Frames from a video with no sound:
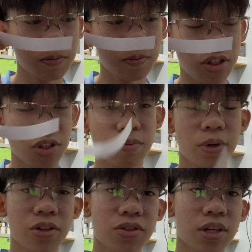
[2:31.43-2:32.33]
just
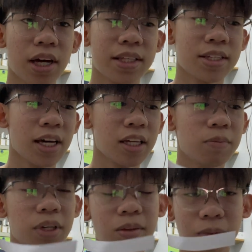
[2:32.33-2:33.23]
smells a tad
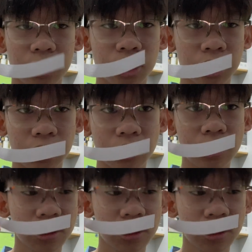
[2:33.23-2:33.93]
bit mature